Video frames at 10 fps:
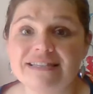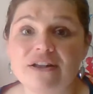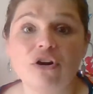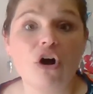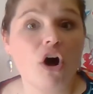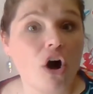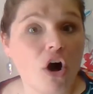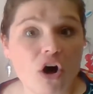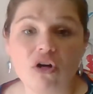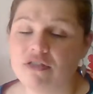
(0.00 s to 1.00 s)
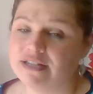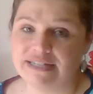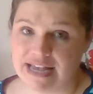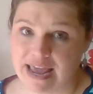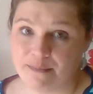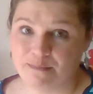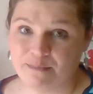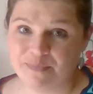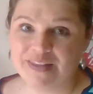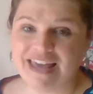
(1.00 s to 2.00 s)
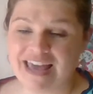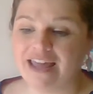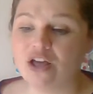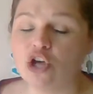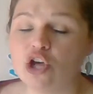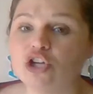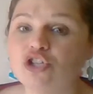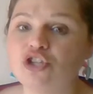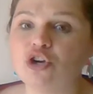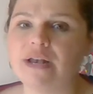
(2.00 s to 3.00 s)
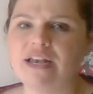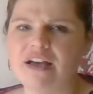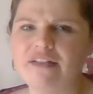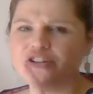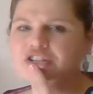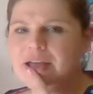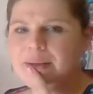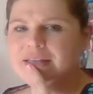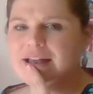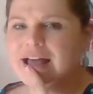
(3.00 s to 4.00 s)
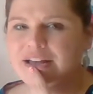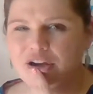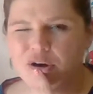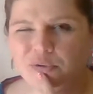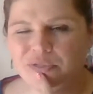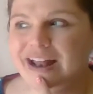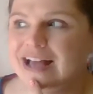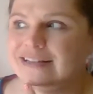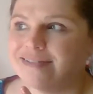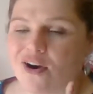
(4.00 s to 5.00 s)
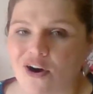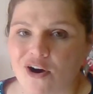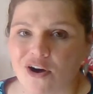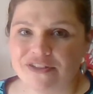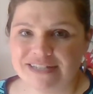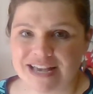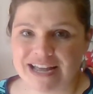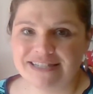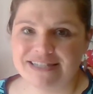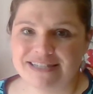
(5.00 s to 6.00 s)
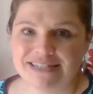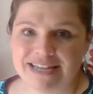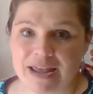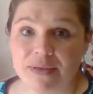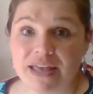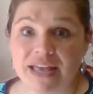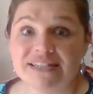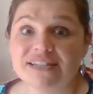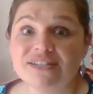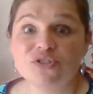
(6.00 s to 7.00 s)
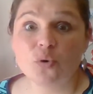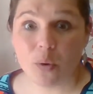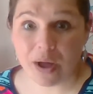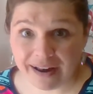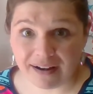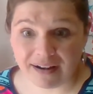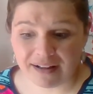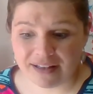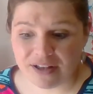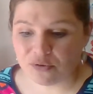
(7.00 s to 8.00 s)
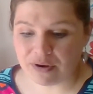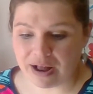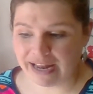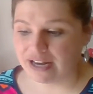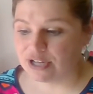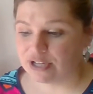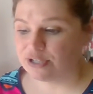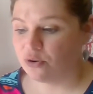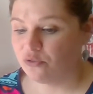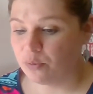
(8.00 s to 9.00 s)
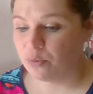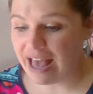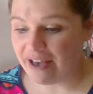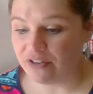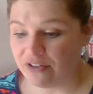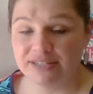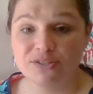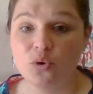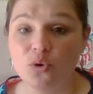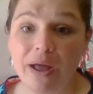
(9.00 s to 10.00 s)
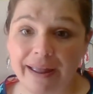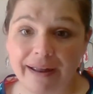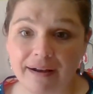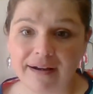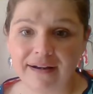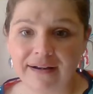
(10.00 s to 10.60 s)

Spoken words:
that are all the same, okay? So another shape that I know that has all the sides the same is a square, right? So if we have a square,